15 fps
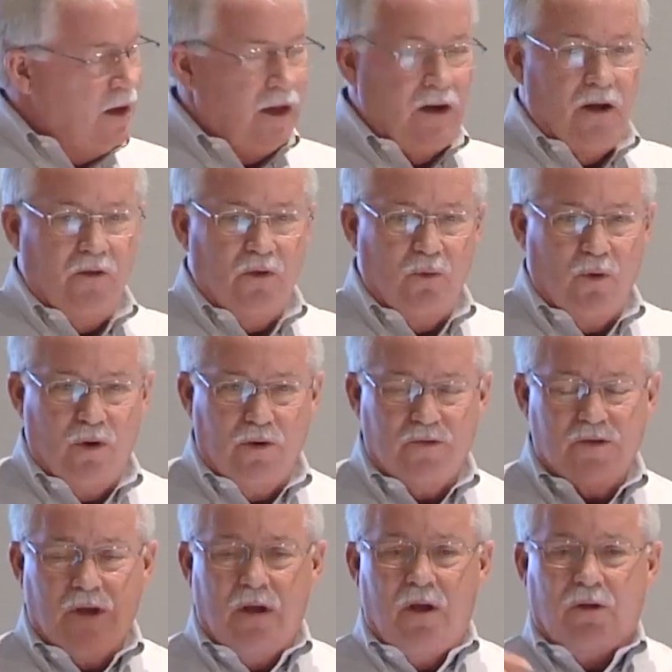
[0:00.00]
In other
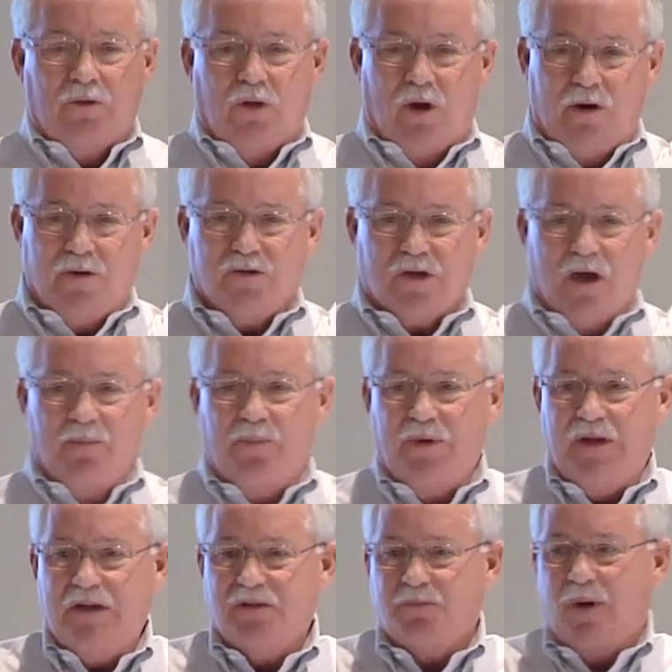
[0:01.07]
words, large
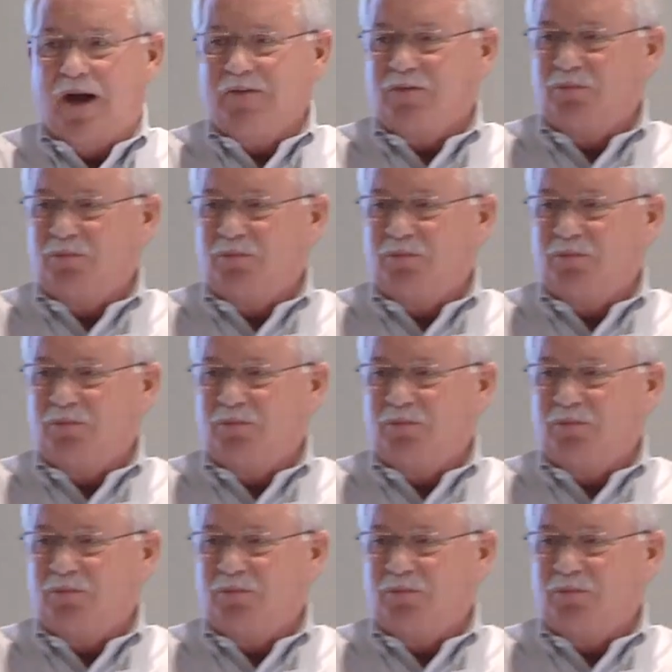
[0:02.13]
companies buy